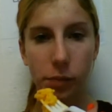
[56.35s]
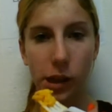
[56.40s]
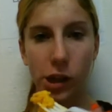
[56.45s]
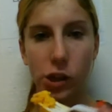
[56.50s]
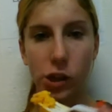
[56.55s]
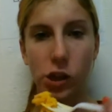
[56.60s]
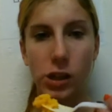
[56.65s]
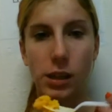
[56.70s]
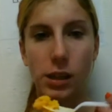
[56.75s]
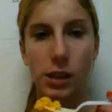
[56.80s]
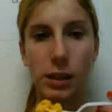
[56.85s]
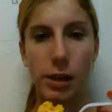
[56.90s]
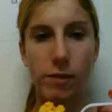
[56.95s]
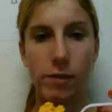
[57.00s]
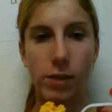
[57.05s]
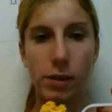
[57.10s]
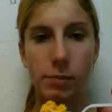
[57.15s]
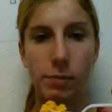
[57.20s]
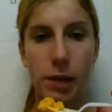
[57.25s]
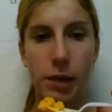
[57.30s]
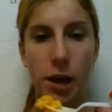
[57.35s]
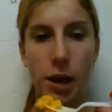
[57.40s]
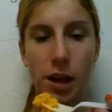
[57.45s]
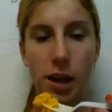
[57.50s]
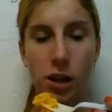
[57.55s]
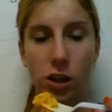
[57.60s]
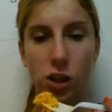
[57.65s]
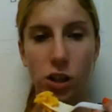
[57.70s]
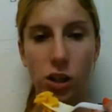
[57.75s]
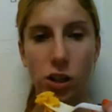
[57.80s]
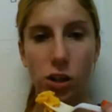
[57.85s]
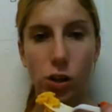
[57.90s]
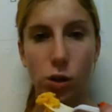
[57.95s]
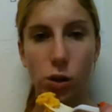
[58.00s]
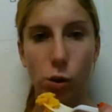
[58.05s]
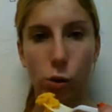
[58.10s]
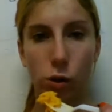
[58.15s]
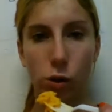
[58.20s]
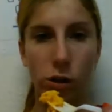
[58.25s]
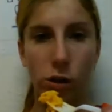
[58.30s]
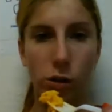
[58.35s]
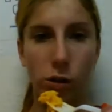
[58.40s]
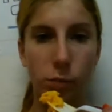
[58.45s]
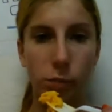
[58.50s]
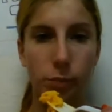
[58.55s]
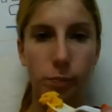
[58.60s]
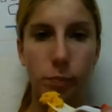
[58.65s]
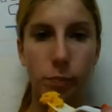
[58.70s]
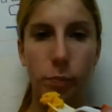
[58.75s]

and she's 7. She's so cute.